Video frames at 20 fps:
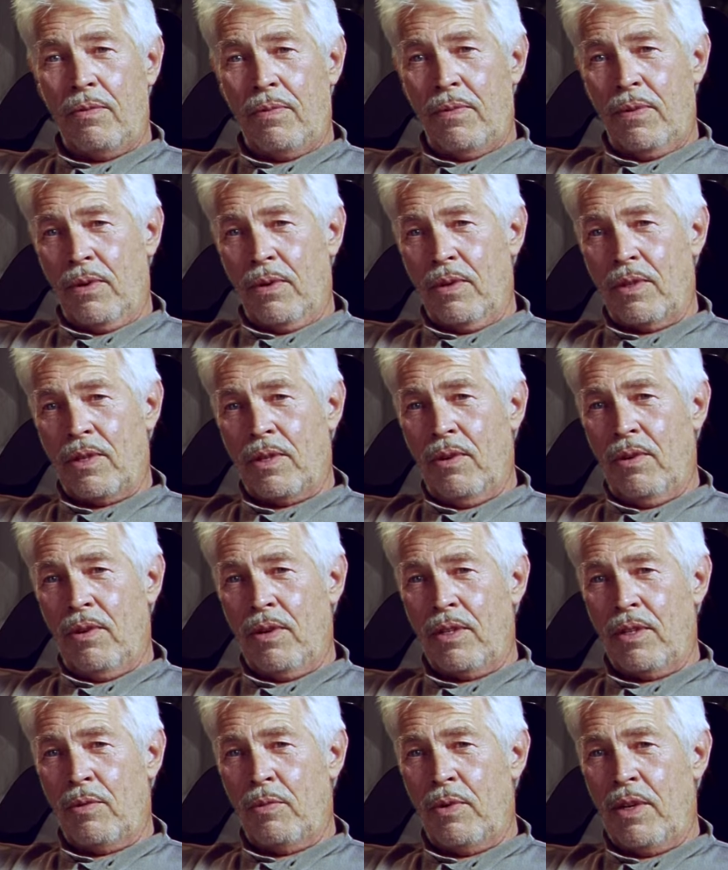for as
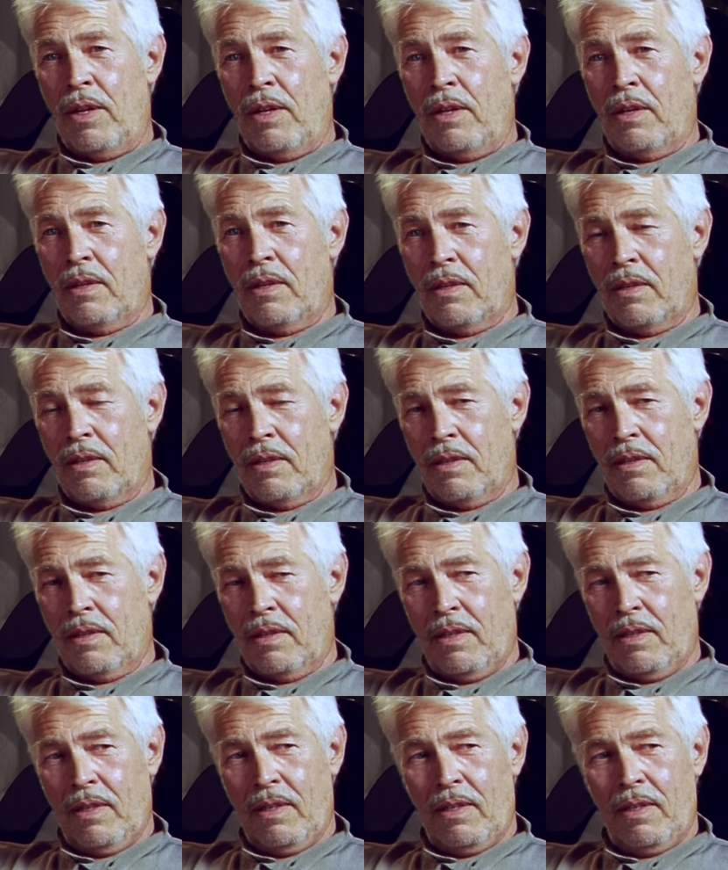long as we
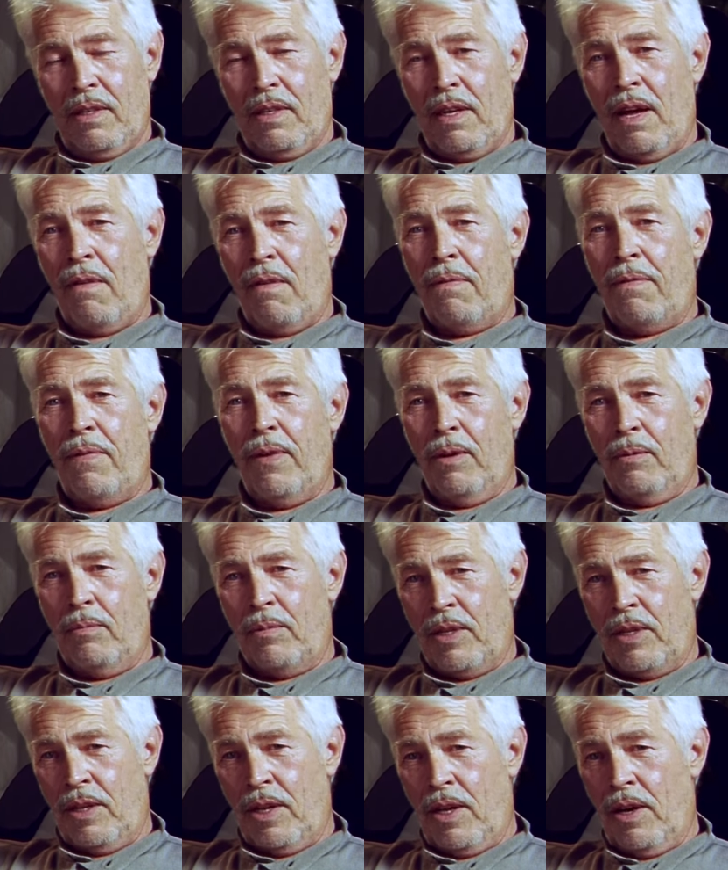have
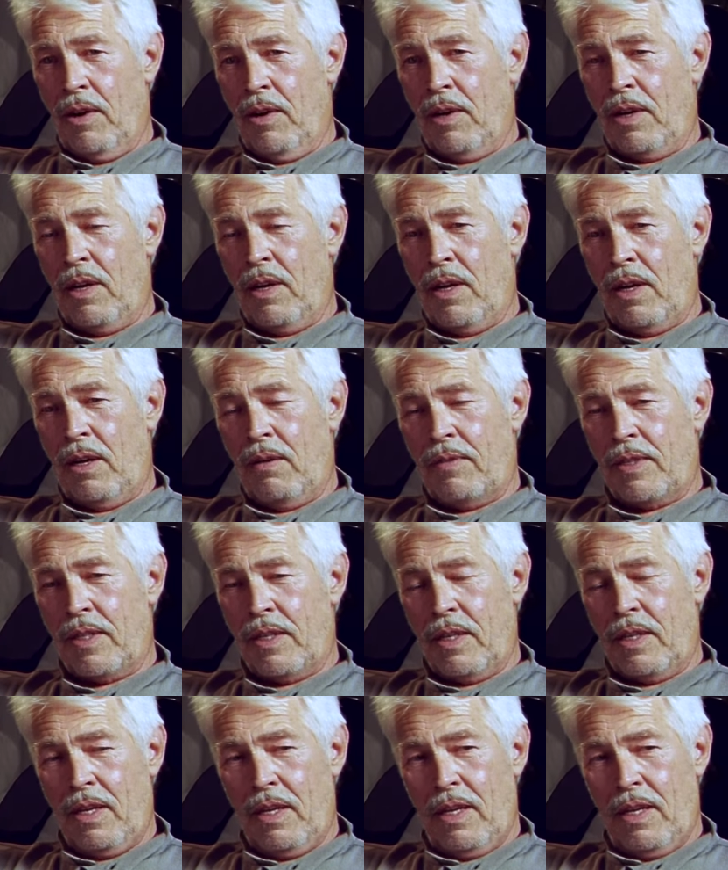films in the archives.